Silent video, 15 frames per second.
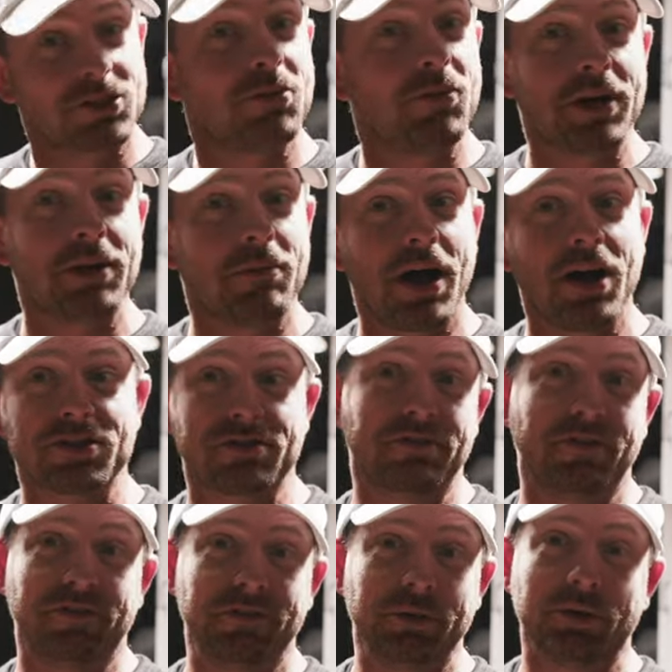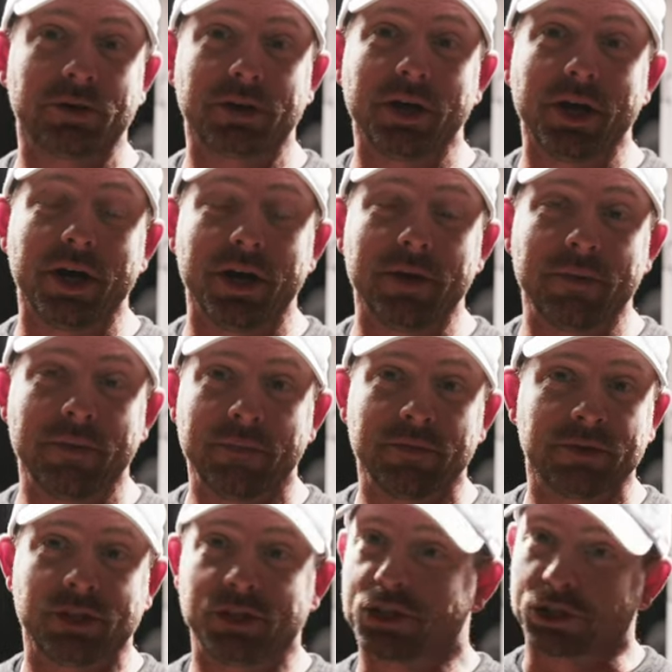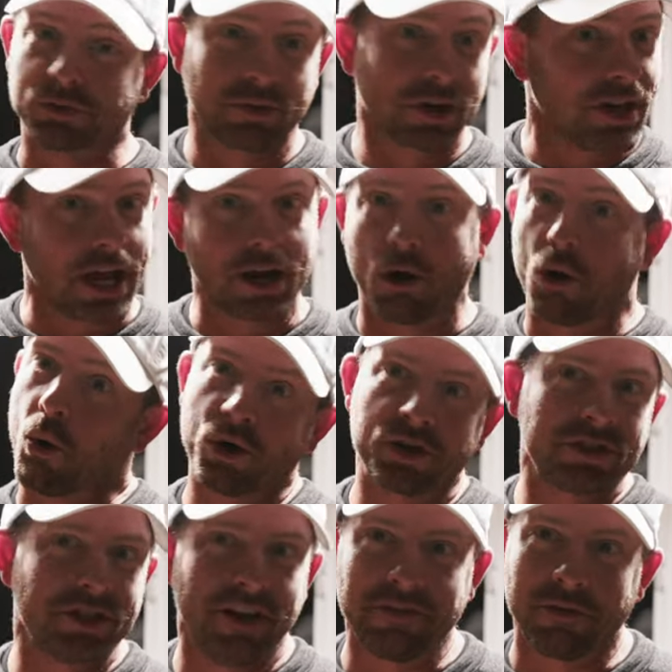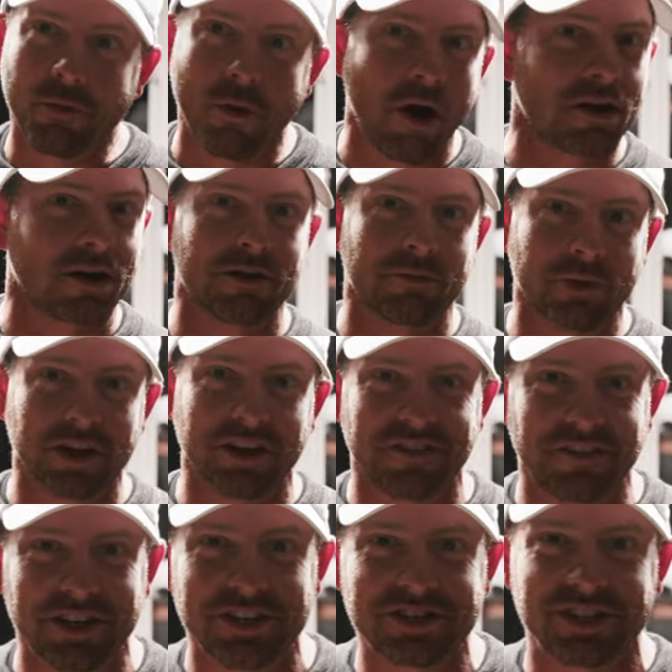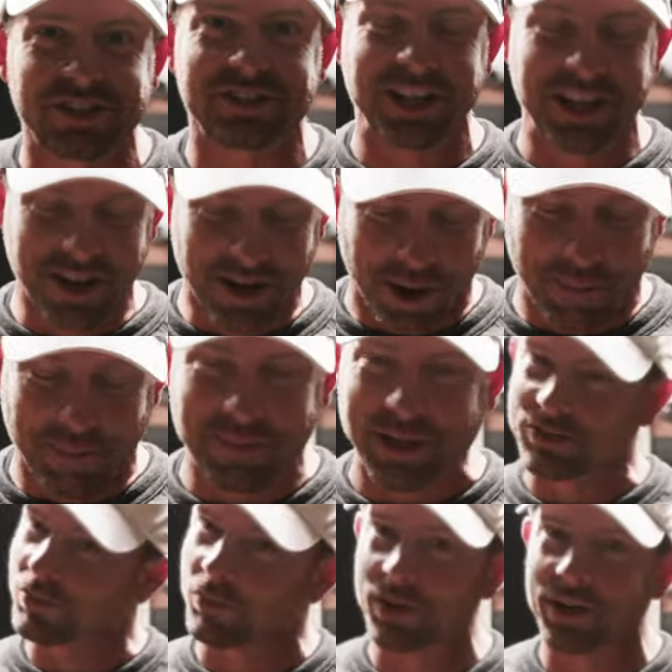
to 20 miles, if you feel good, you just run like a horse sniffing water and we're going to finish this thing up. That's what